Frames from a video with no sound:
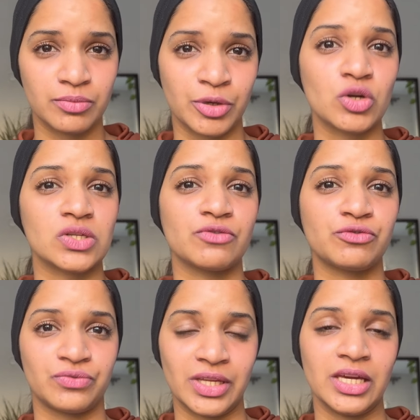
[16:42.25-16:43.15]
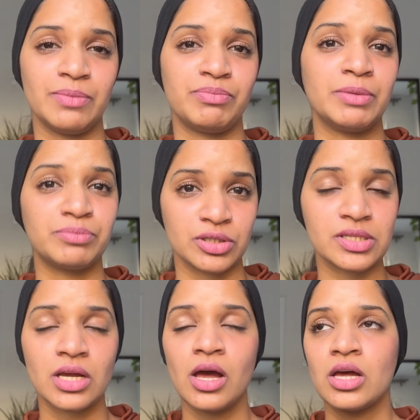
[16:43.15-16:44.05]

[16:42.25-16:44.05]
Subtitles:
because of the pimples.